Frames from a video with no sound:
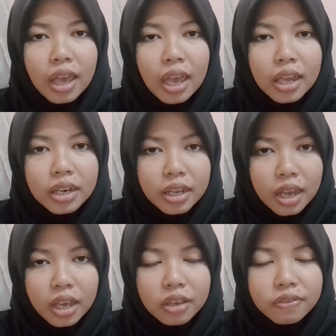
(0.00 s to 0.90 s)
and
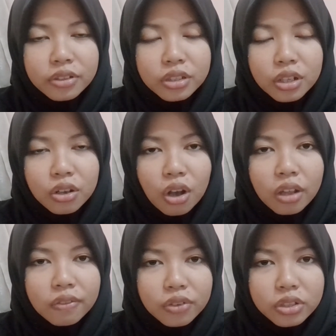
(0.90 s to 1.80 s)
yeah, if you still
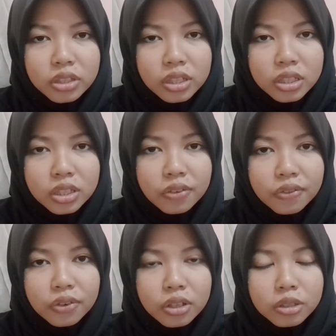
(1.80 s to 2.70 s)
confuse the
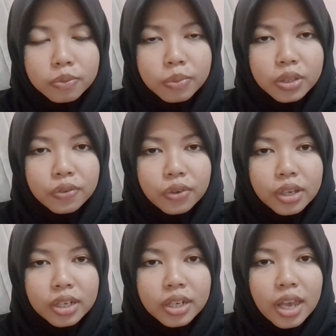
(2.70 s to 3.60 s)
difference
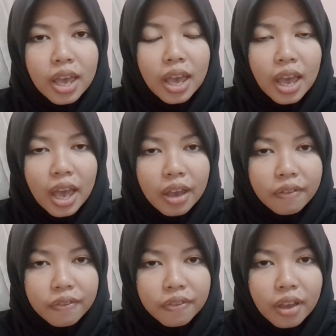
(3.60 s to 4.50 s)
between
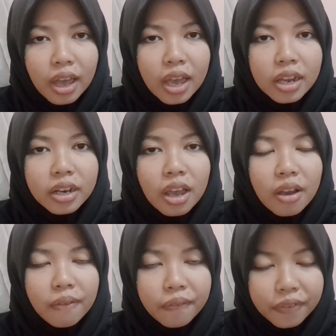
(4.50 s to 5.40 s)
F and
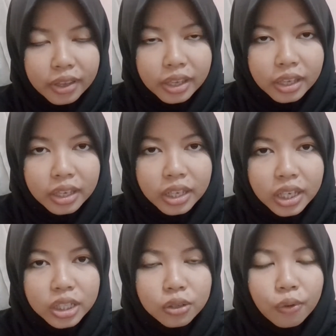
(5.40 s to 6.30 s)
V
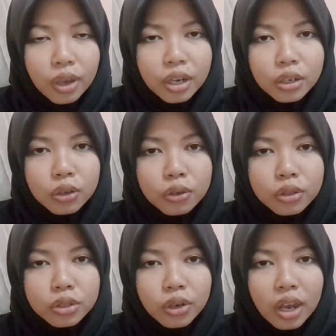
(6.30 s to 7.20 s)
is when
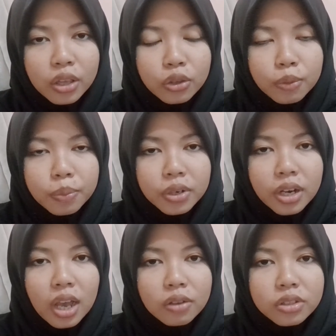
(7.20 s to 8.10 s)
you try to
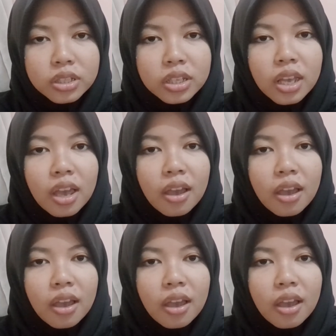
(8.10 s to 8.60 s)
pronounce it.